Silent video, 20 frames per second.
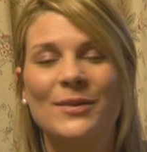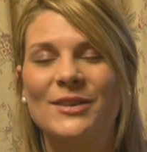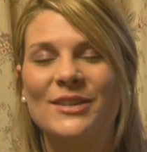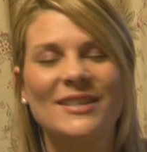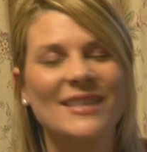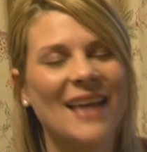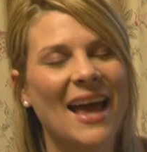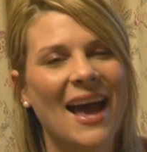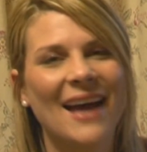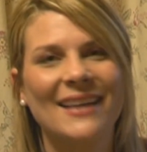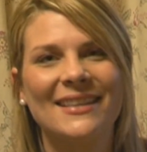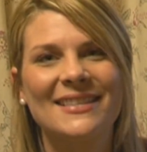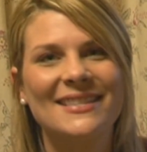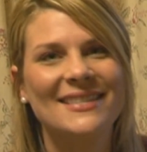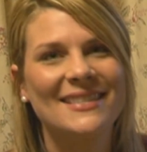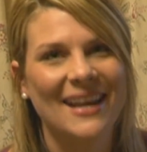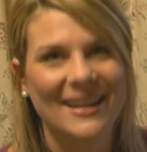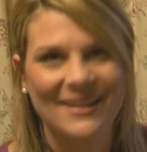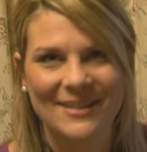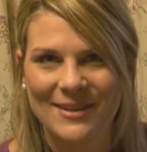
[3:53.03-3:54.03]
We just had
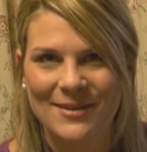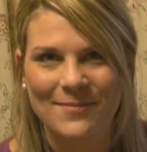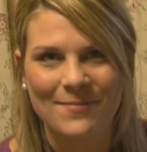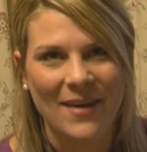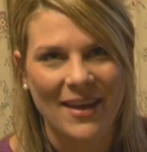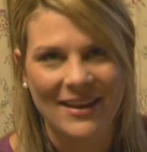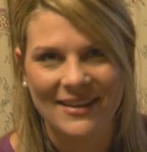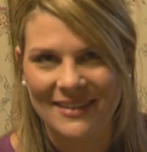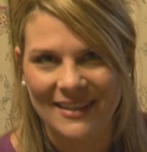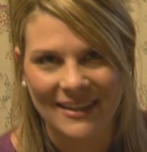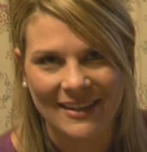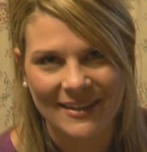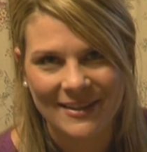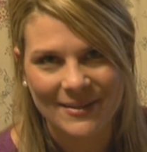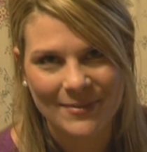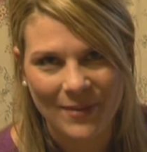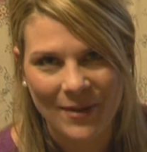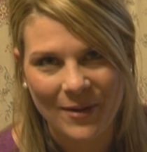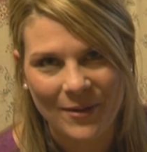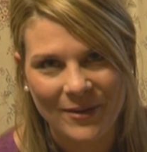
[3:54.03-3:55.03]
such an amazing
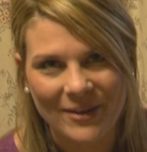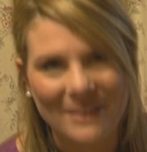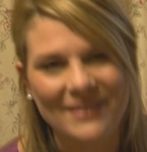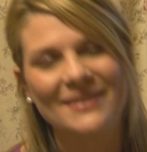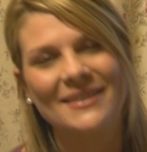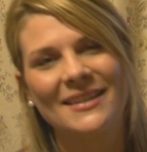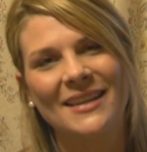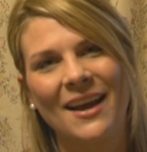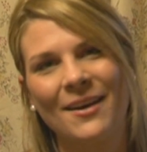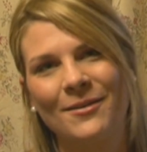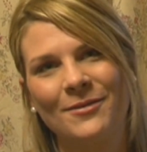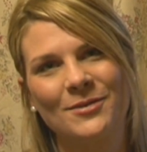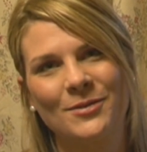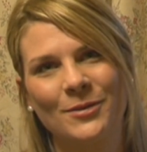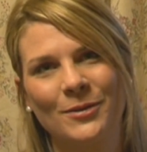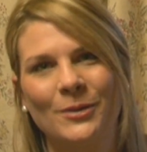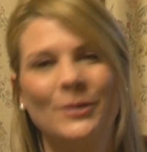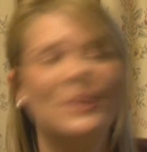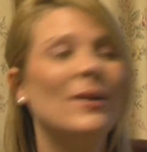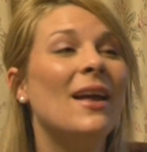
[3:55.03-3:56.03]
experience after
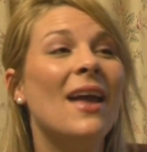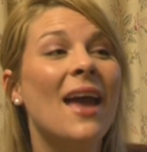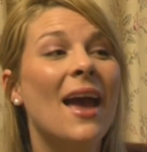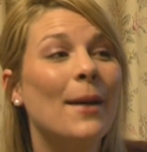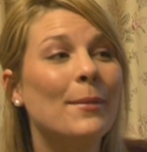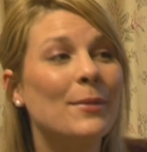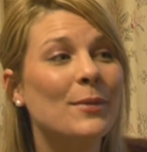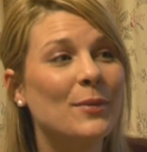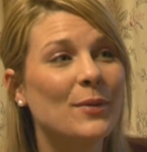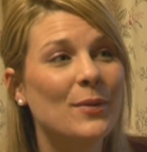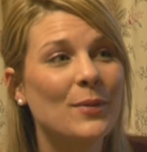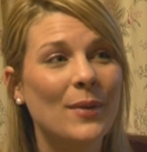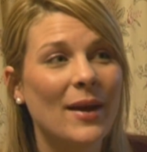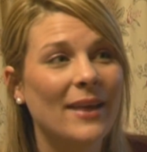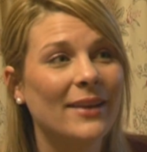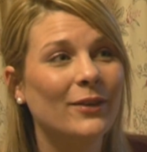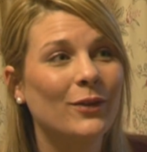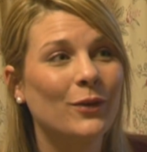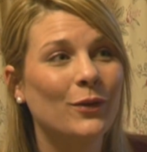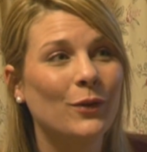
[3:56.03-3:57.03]
all. I mean, we
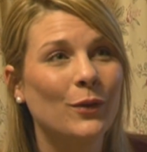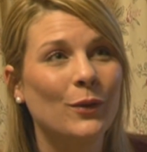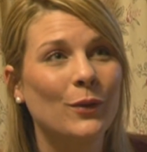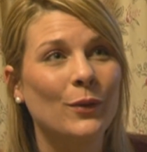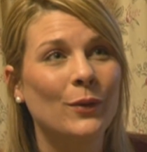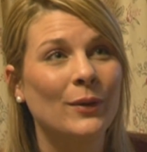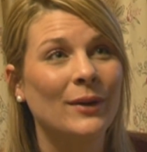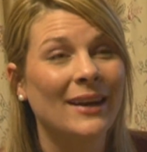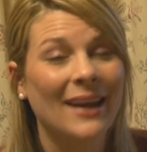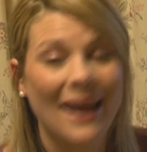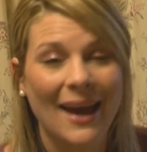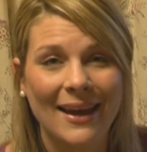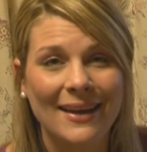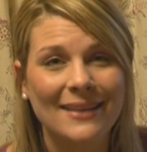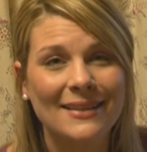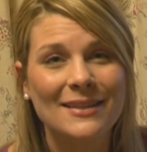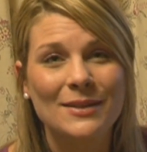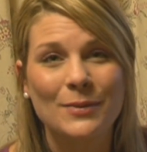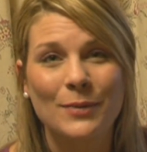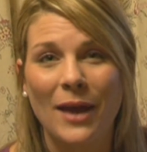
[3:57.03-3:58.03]
went through
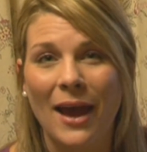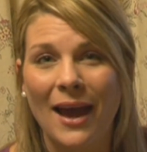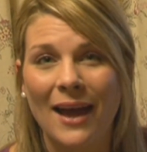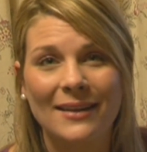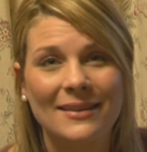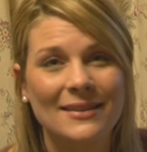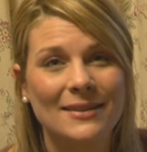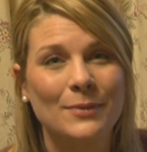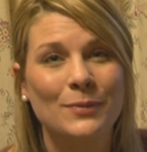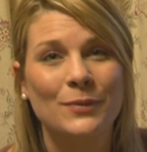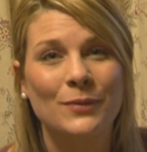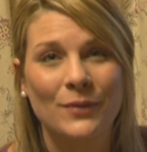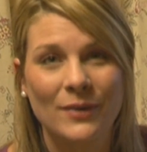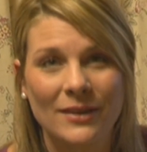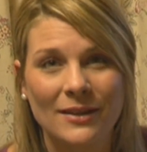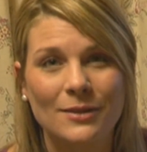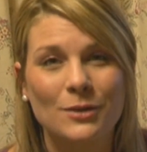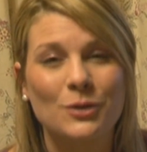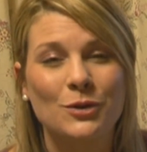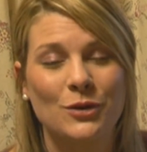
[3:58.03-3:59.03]
nights, we had some
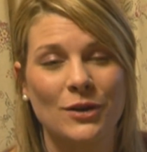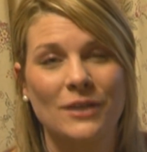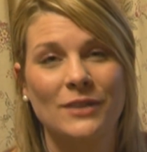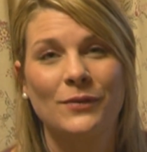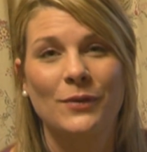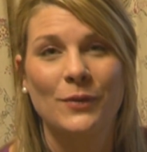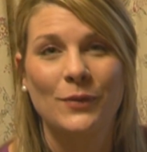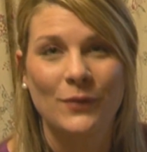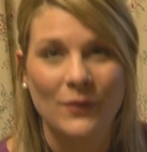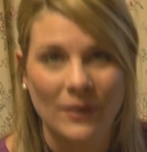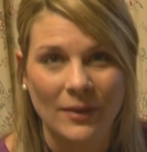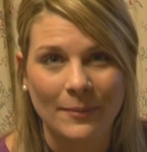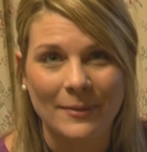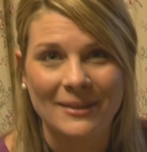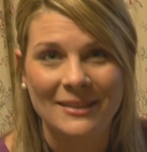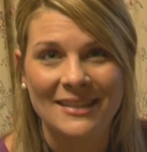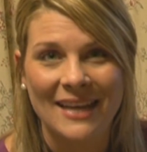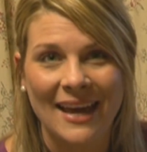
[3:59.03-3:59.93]
real stressful filming